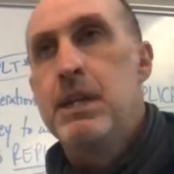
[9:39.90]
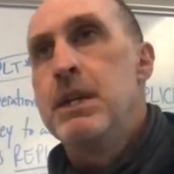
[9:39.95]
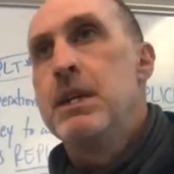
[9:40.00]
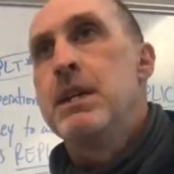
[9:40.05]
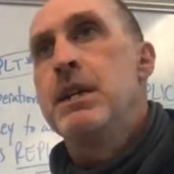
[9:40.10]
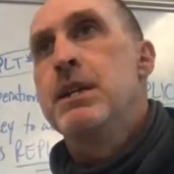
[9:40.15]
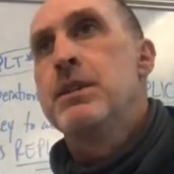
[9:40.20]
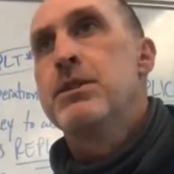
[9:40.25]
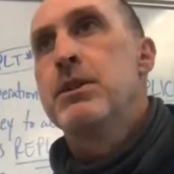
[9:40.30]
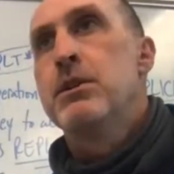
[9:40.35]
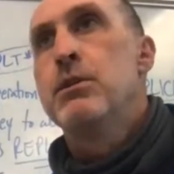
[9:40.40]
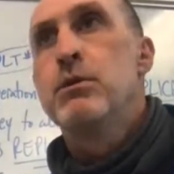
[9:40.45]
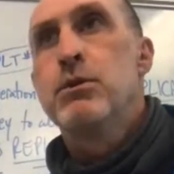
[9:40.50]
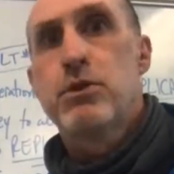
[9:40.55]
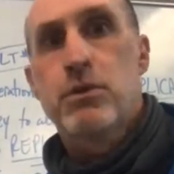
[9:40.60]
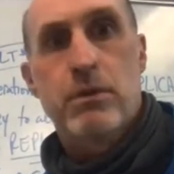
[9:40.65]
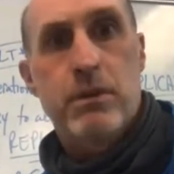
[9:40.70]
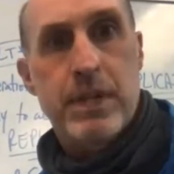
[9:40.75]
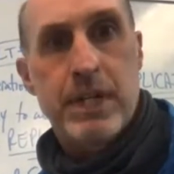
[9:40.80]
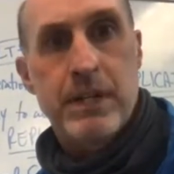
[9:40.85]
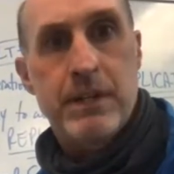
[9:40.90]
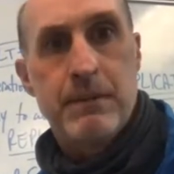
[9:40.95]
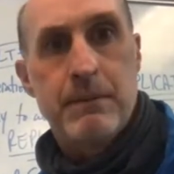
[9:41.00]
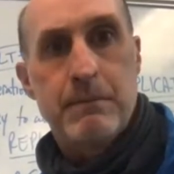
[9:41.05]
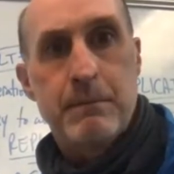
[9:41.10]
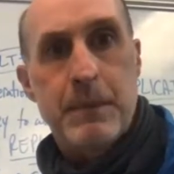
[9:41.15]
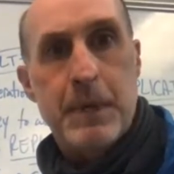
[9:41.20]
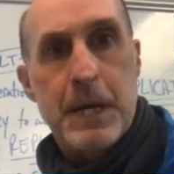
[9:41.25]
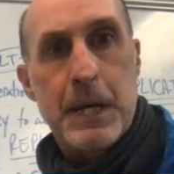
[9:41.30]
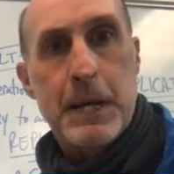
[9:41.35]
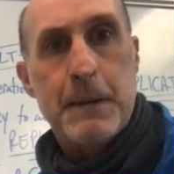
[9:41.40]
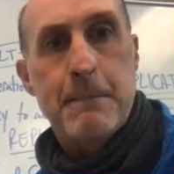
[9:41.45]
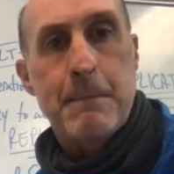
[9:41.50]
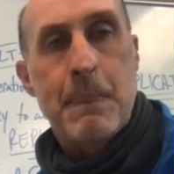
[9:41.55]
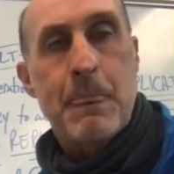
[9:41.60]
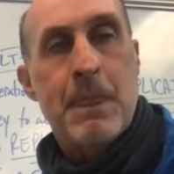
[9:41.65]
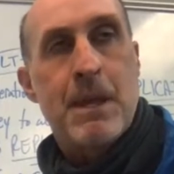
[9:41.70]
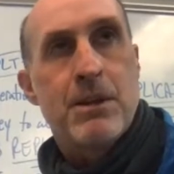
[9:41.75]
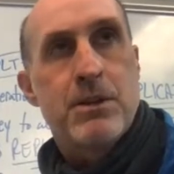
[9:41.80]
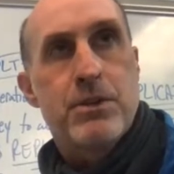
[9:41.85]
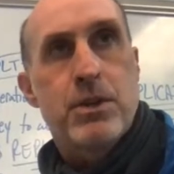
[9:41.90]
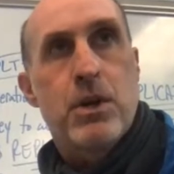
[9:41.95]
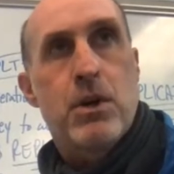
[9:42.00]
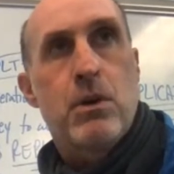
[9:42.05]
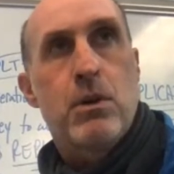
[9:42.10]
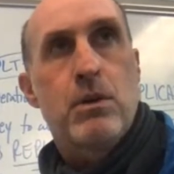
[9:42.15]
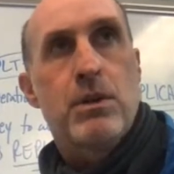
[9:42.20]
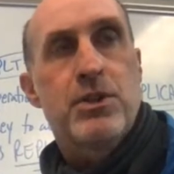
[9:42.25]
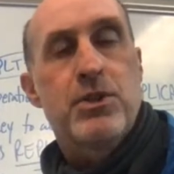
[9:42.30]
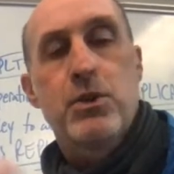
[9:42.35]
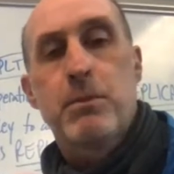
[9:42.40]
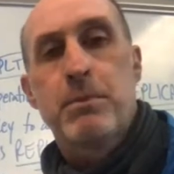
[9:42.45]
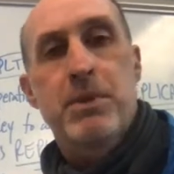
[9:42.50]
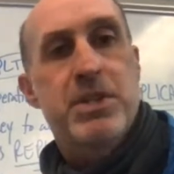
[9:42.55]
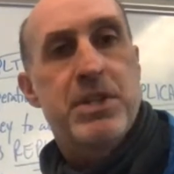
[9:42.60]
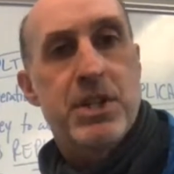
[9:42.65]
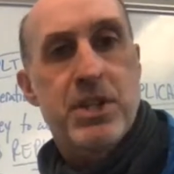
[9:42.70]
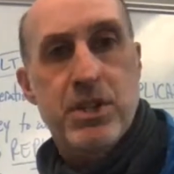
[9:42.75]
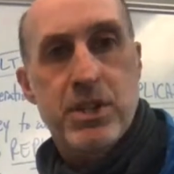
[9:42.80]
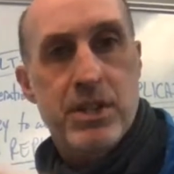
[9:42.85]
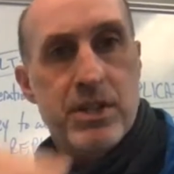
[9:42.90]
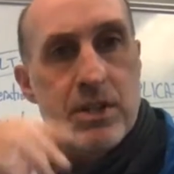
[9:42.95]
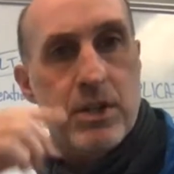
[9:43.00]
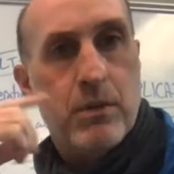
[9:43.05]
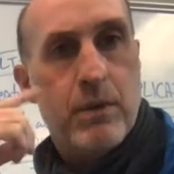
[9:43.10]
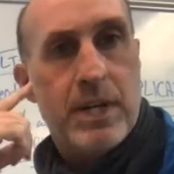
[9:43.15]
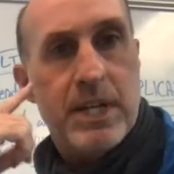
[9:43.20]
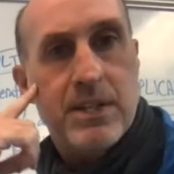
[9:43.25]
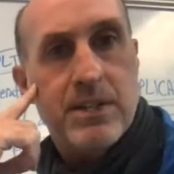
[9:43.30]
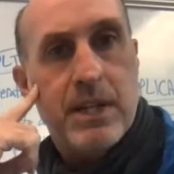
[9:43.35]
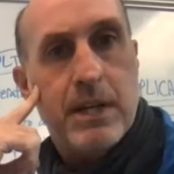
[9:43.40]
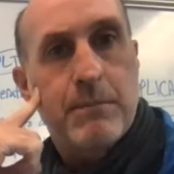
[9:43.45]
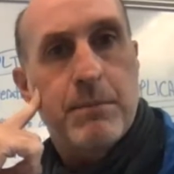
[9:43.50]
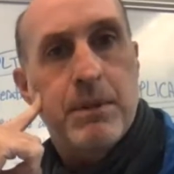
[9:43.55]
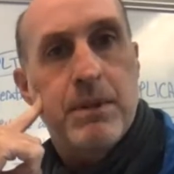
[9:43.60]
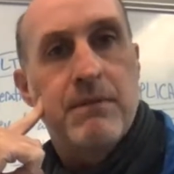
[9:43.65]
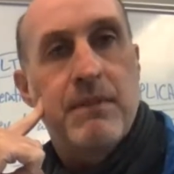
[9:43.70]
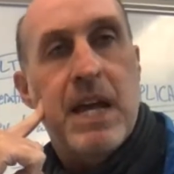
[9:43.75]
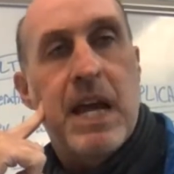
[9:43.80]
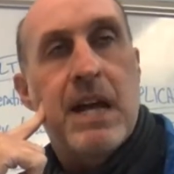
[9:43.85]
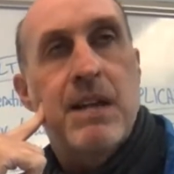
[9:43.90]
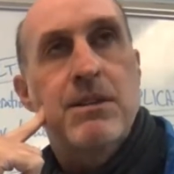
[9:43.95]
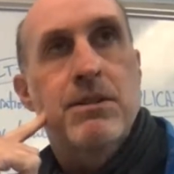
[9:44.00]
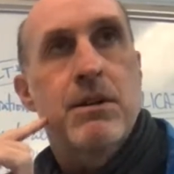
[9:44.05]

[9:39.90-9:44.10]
It's illusory. Okay. So superstition is a great example of that.